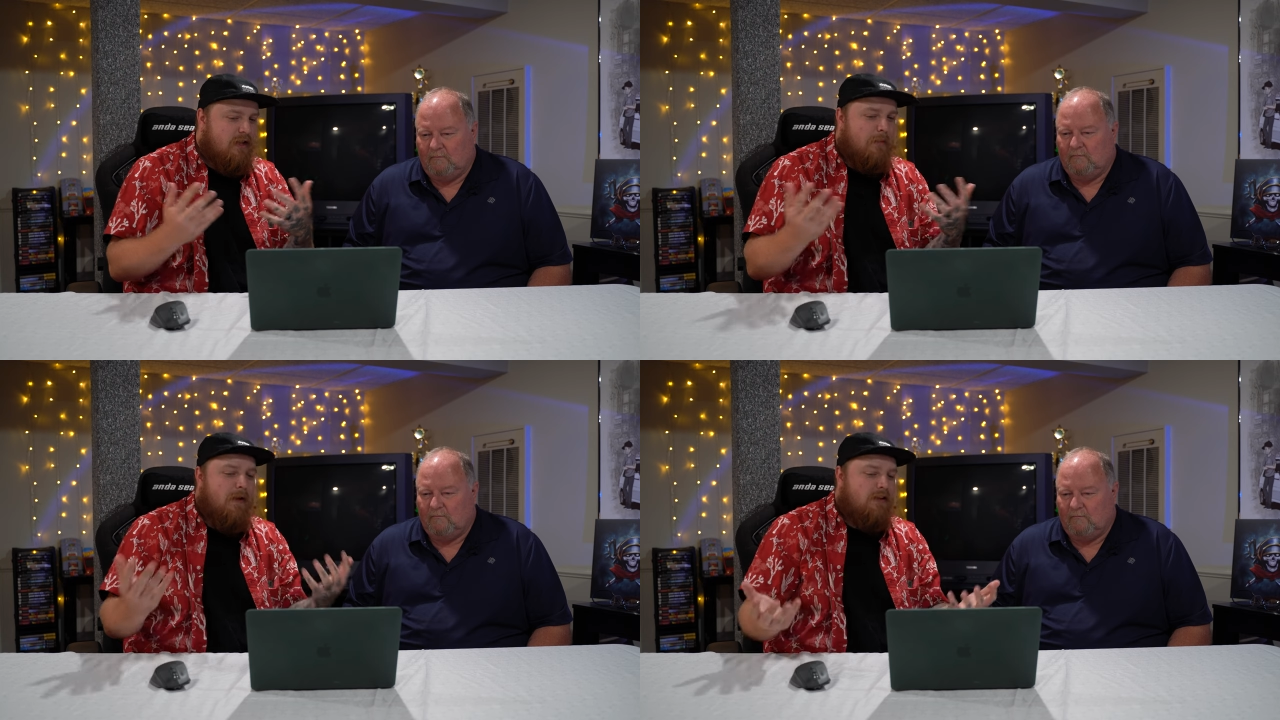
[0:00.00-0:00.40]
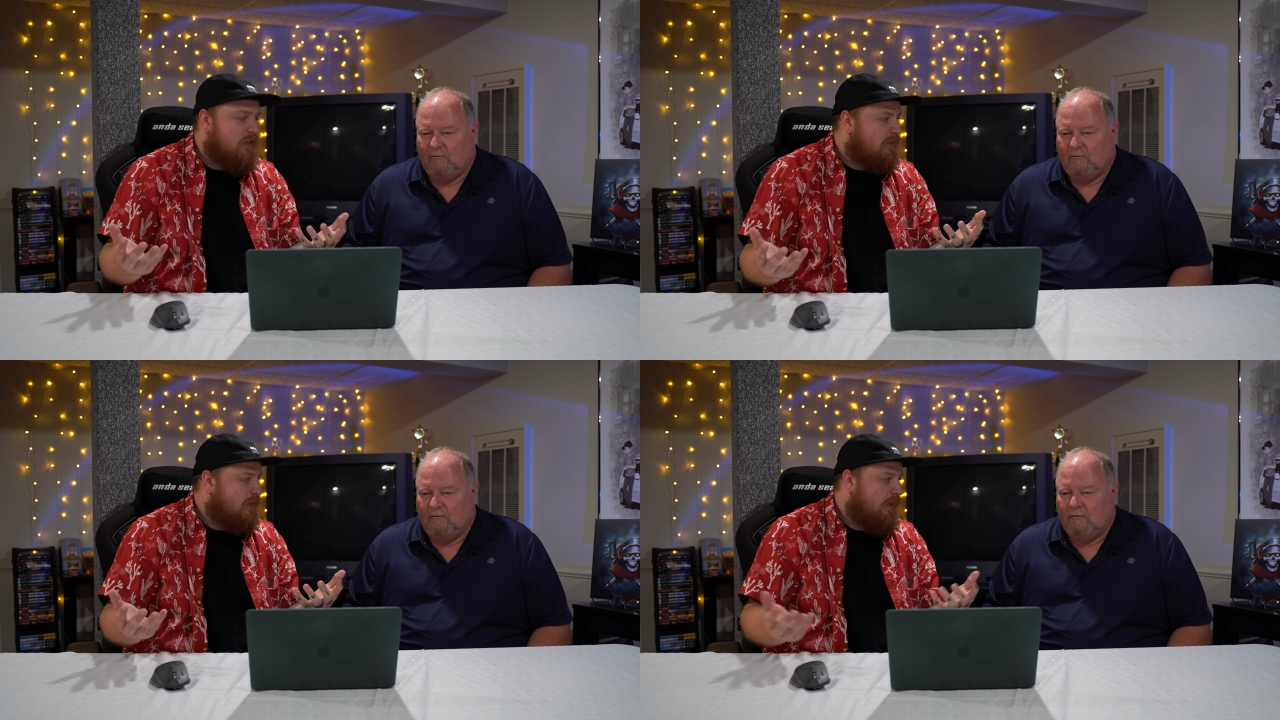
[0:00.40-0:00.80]
Speaker 1: not
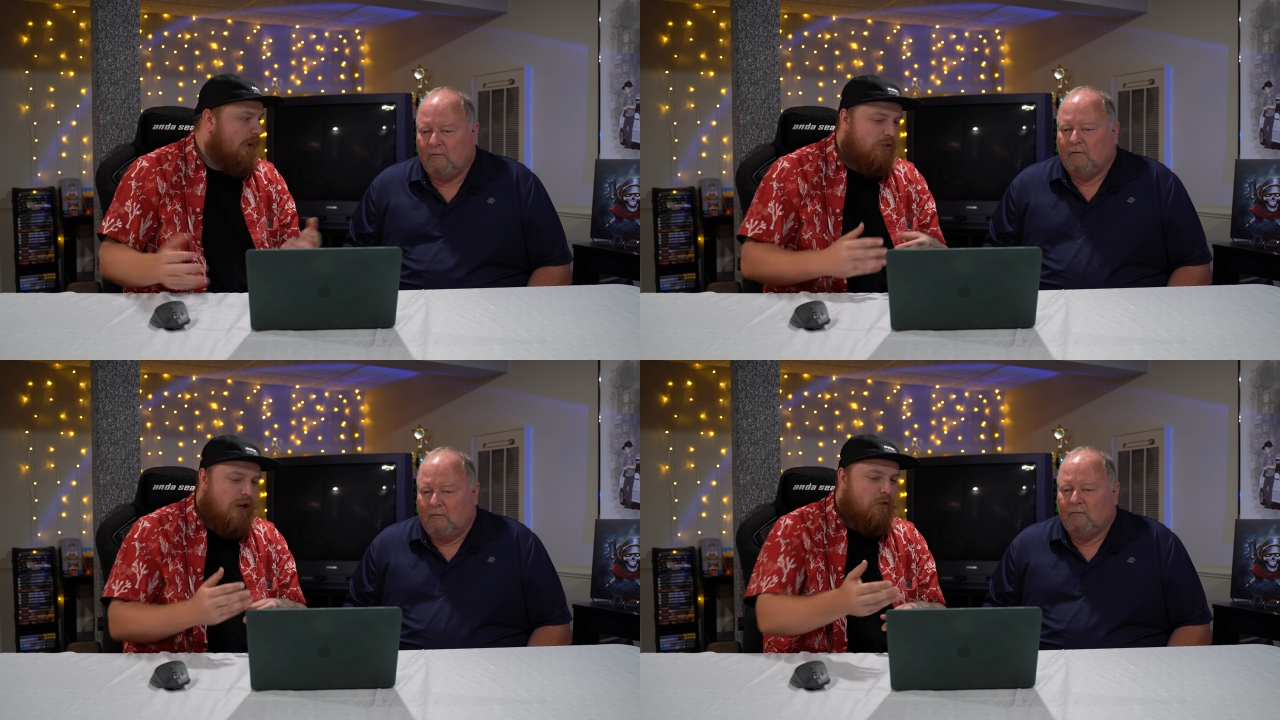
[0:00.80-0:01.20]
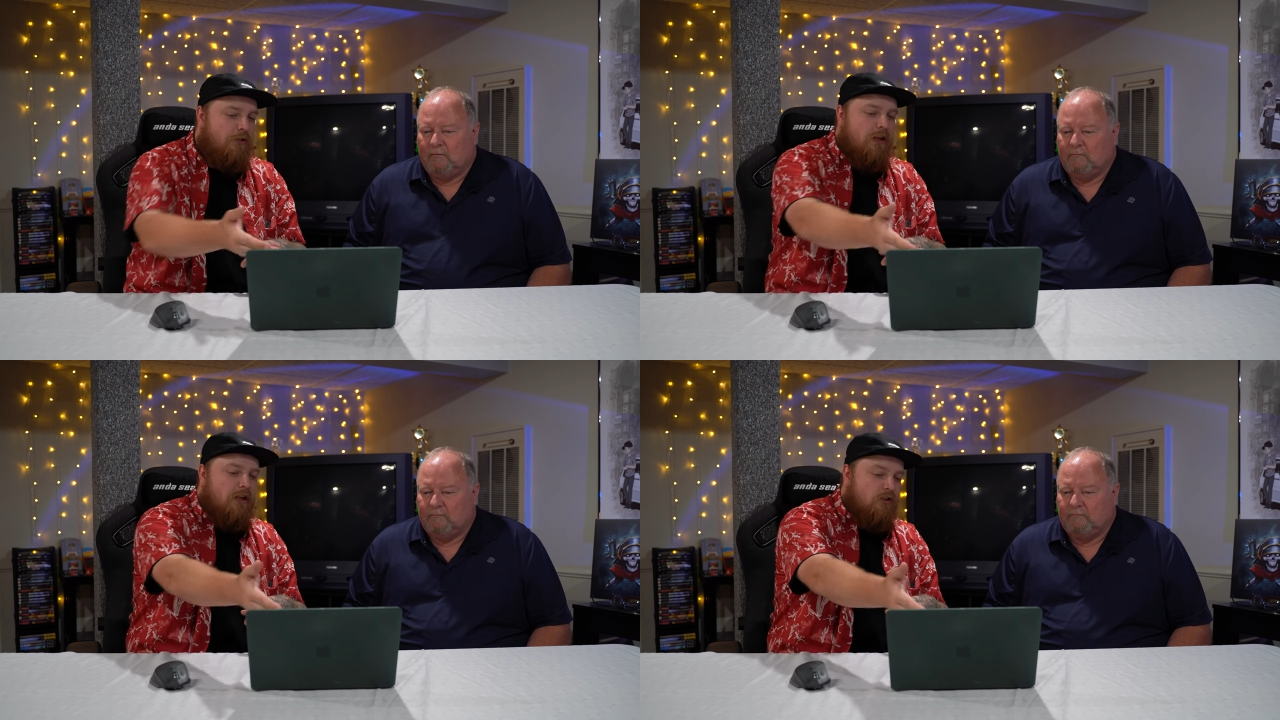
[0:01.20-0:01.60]
meant to stand out, and I
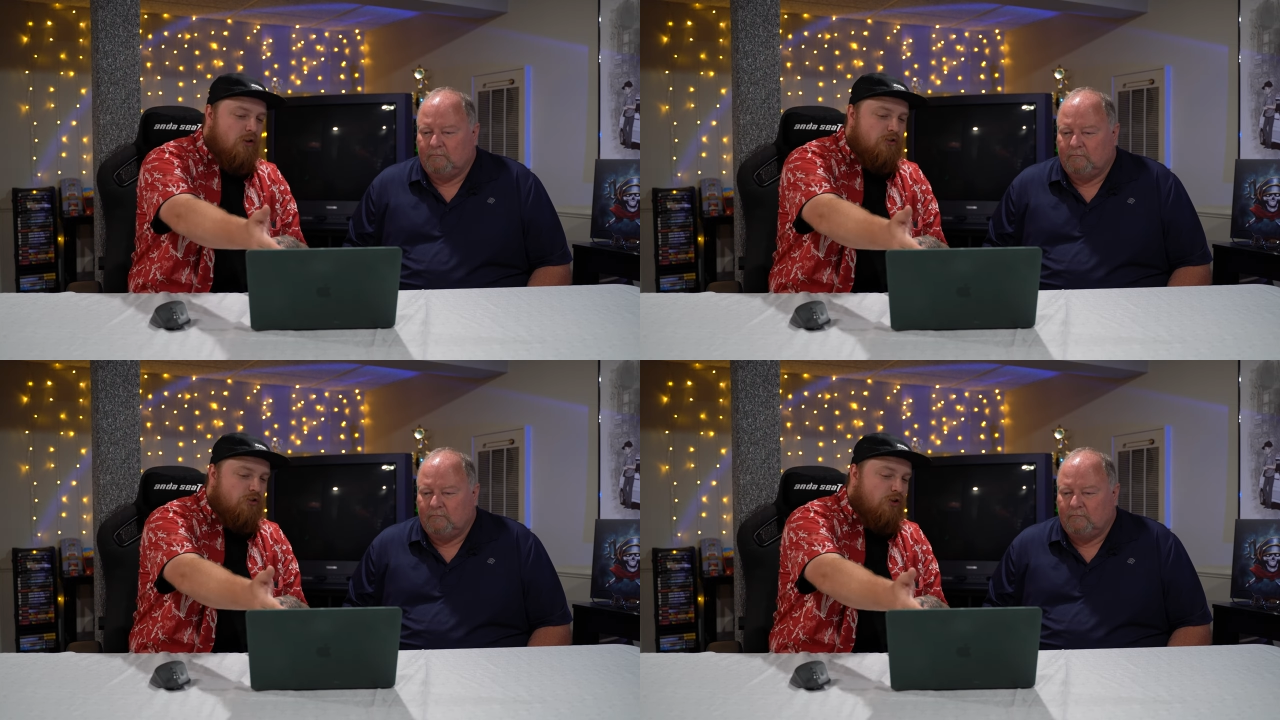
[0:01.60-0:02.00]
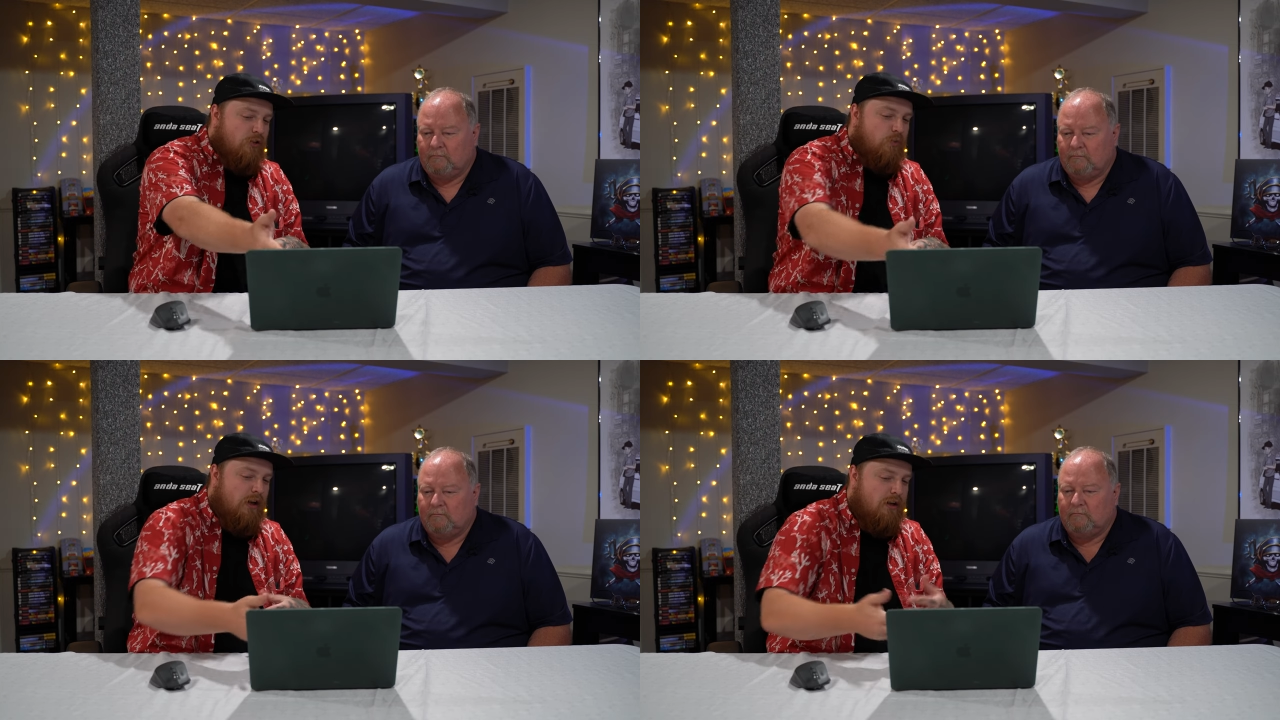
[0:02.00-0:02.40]
don't think it looks
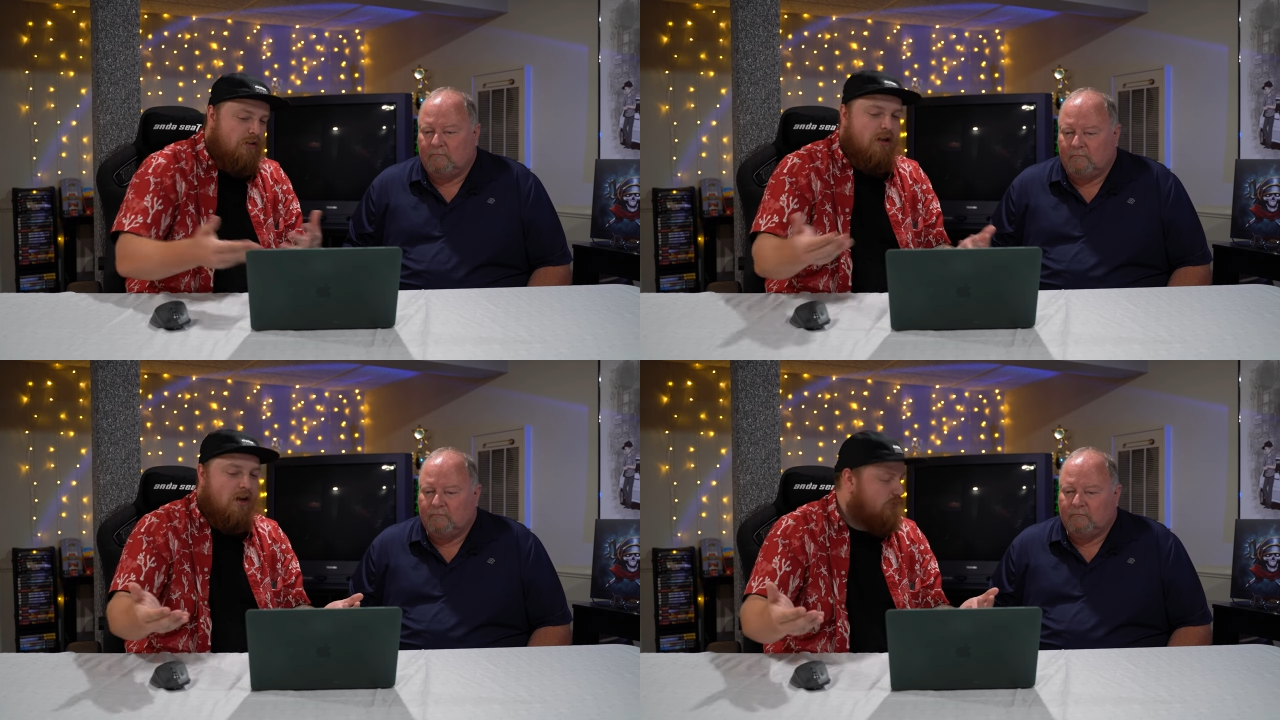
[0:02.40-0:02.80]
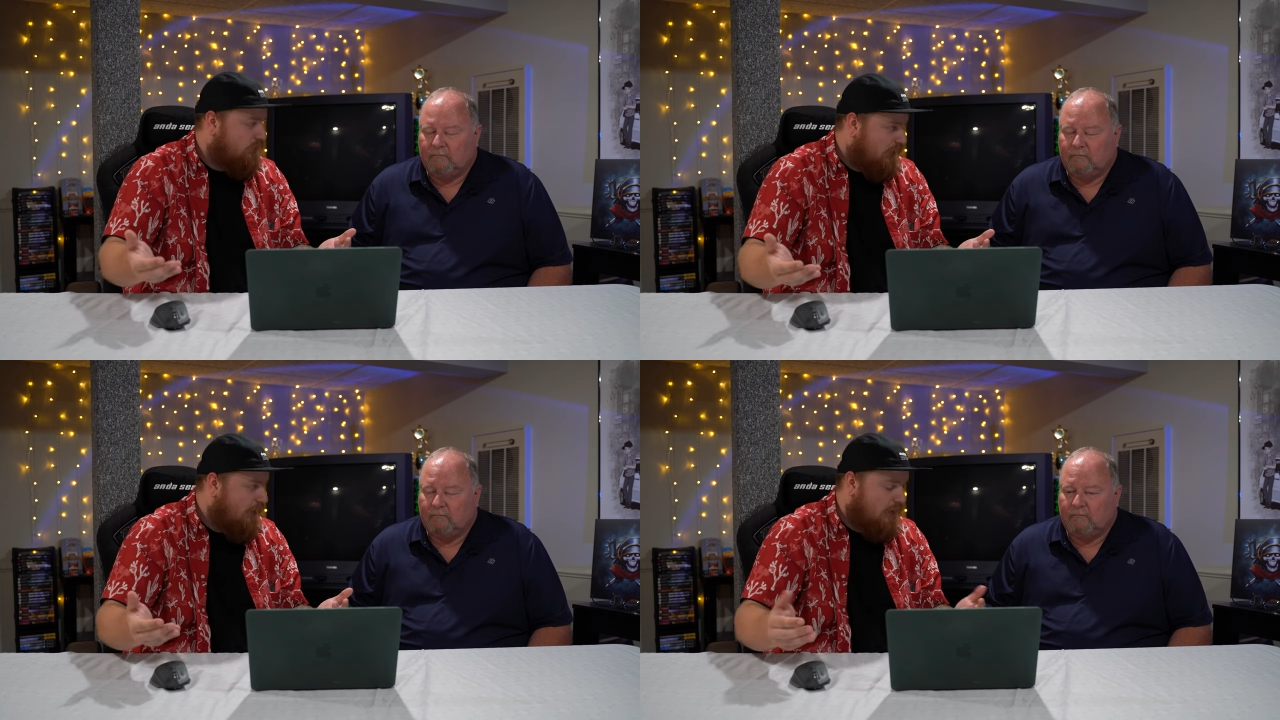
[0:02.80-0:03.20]
good when it does
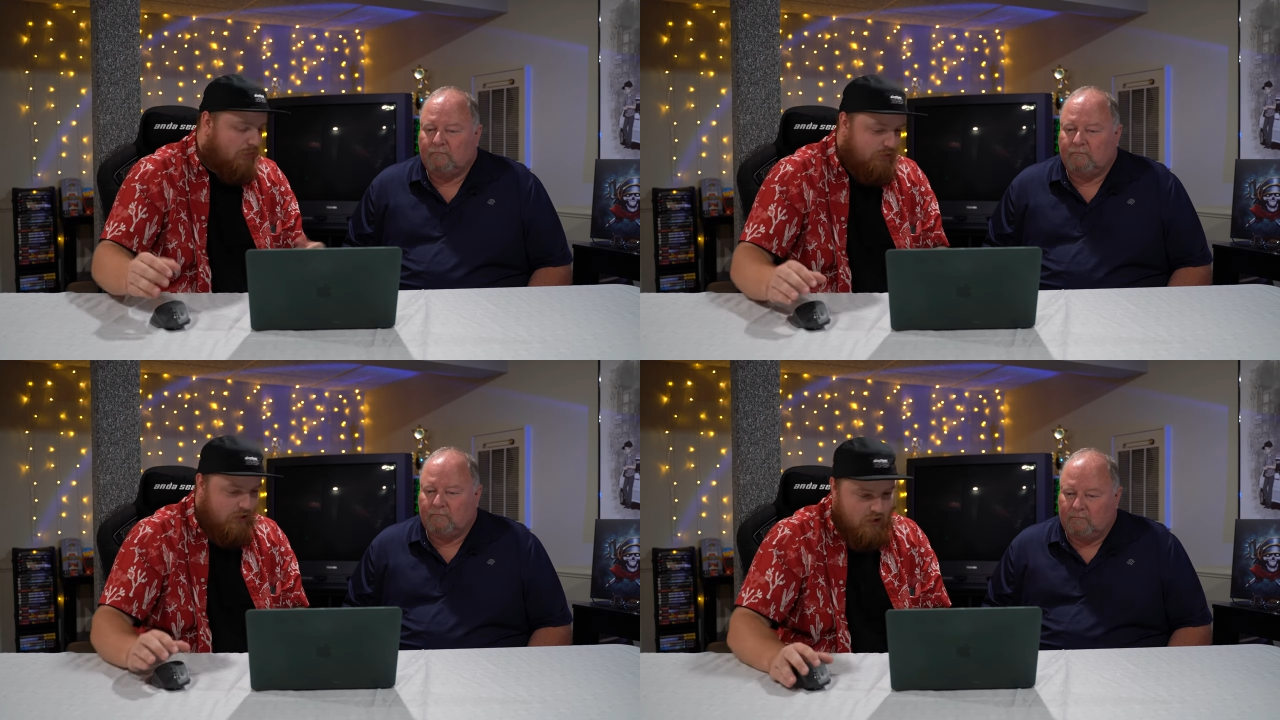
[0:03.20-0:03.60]
stand out.